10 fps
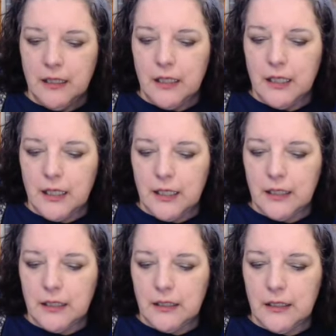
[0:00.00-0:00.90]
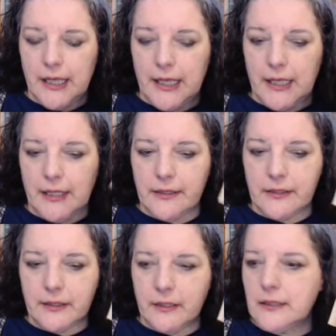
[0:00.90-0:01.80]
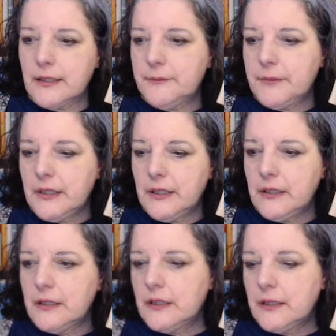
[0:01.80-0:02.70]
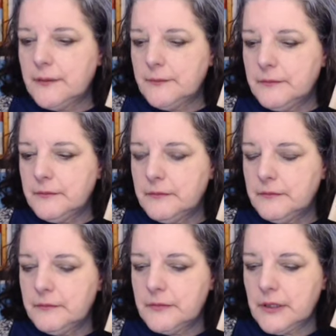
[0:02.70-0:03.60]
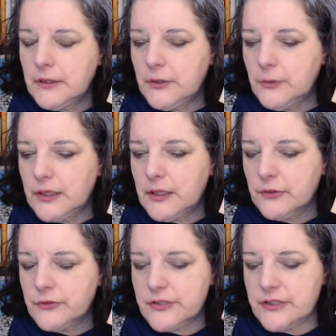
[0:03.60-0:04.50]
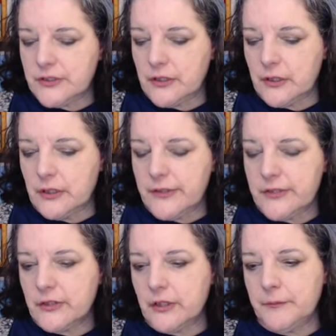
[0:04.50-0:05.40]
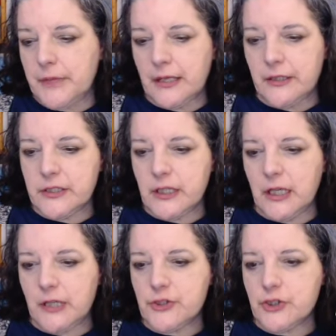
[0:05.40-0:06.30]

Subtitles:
and let me tell you what colors these are. These are Madeline Taj.